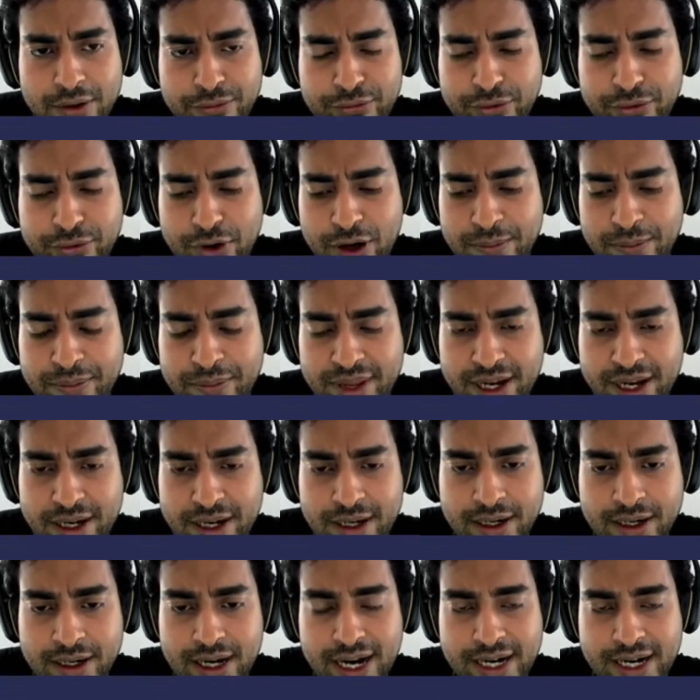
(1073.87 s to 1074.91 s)
from
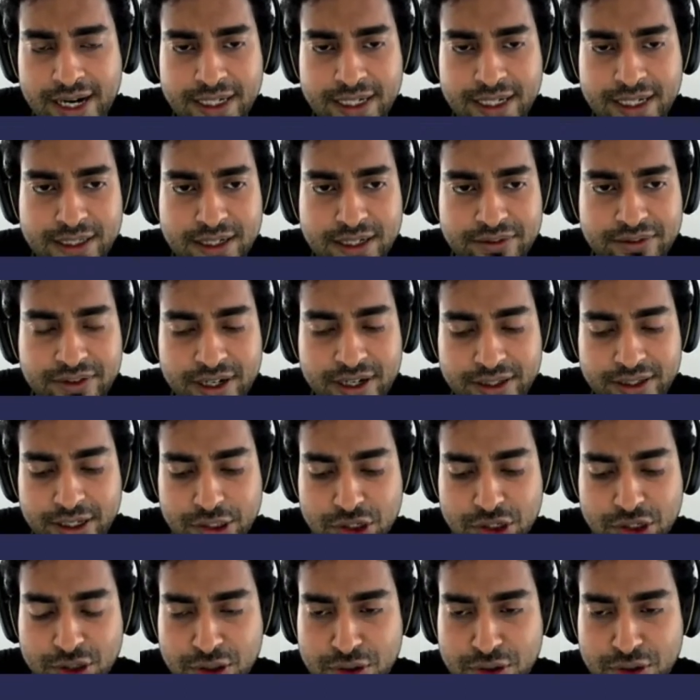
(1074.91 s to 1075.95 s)
identifier. There
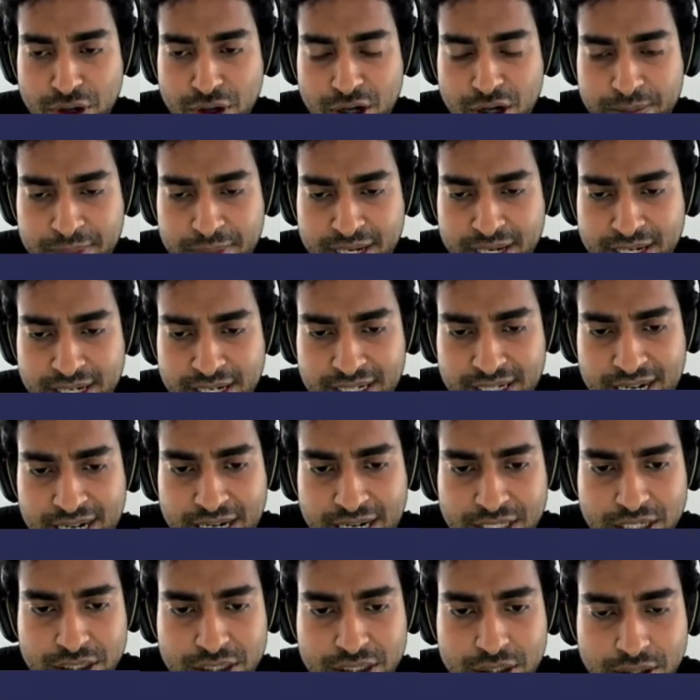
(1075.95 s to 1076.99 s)
should not be any
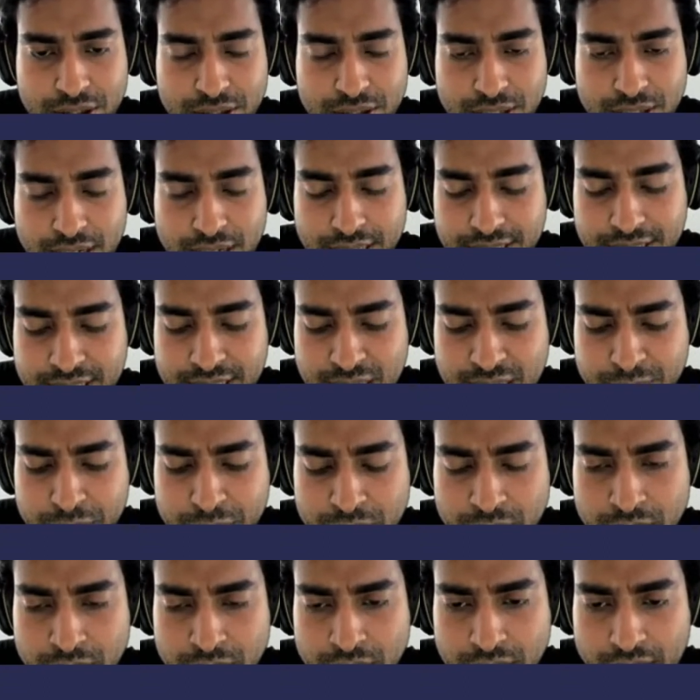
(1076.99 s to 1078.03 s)
clashes or a
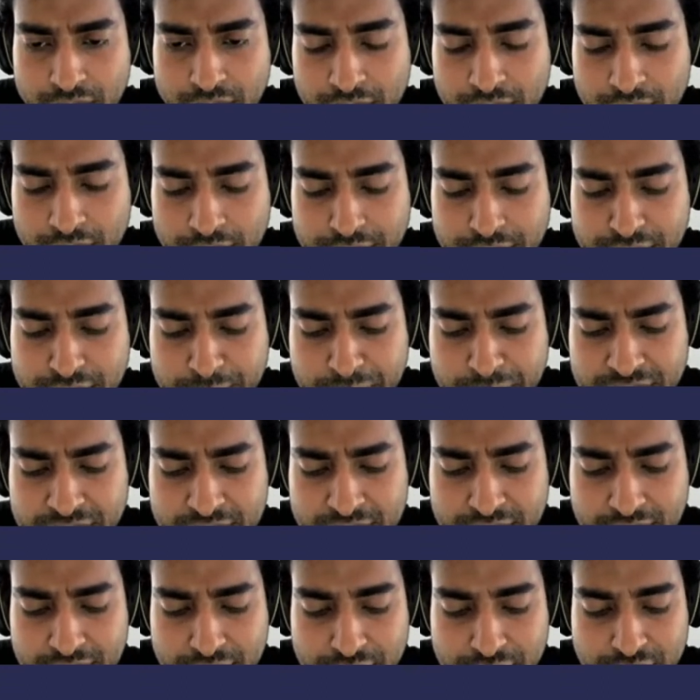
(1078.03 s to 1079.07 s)
double
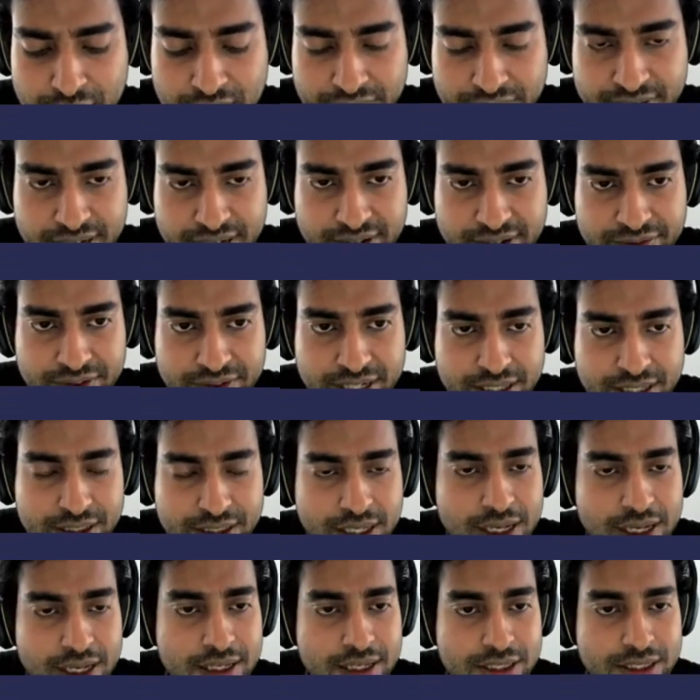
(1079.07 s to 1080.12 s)
representation of
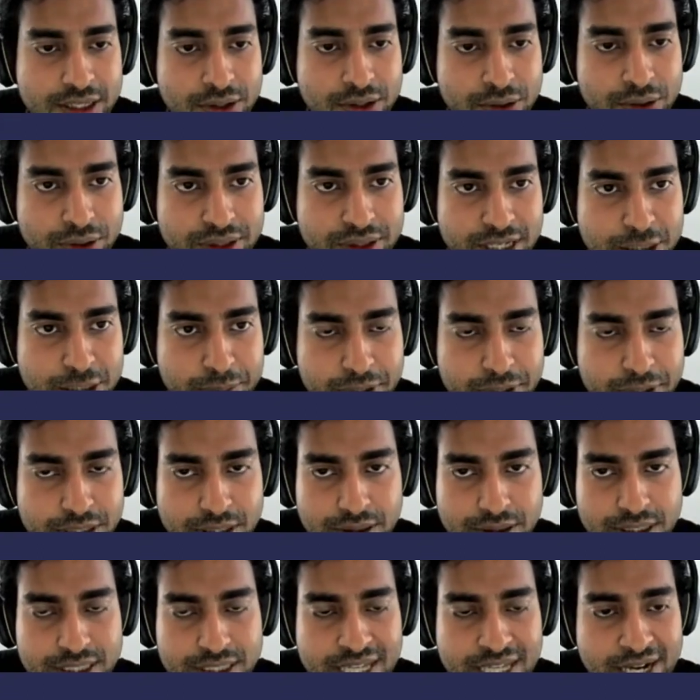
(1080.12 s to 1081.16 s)
NFTs. So this
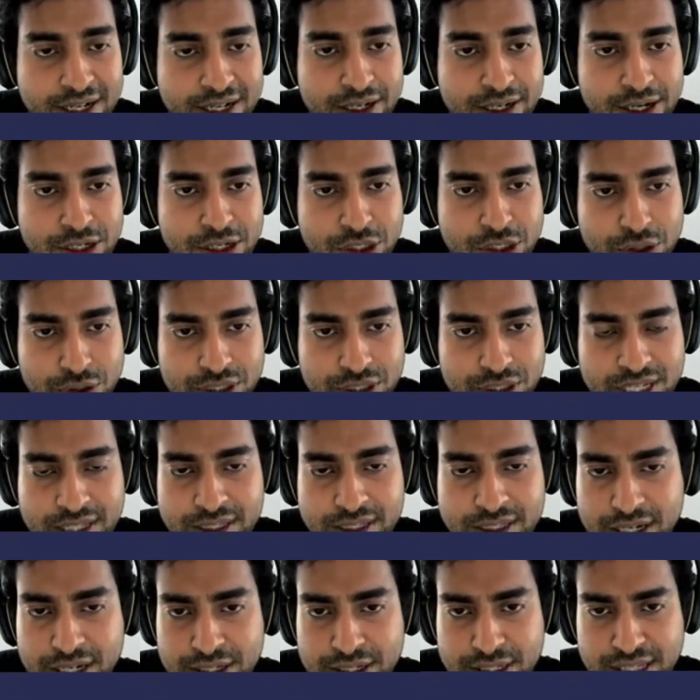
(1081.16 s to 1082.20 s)
particular standard ensures that
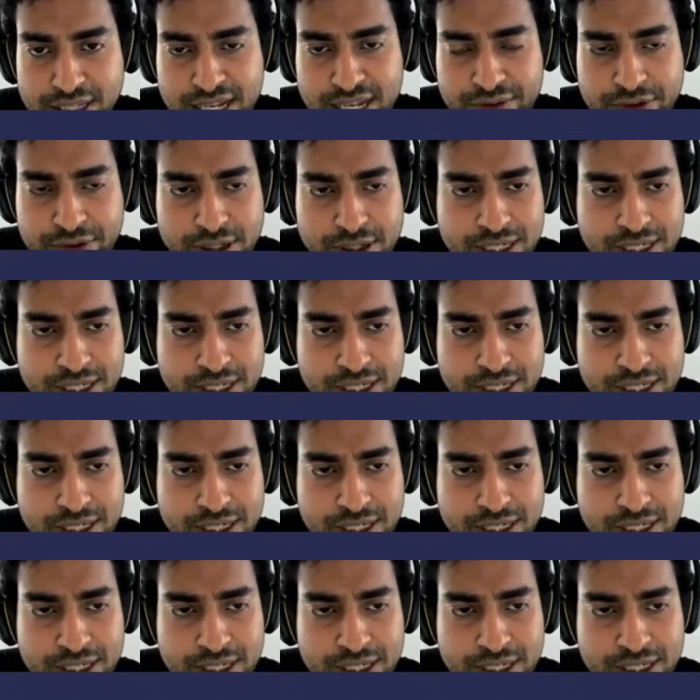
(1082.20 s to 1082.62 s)
there is never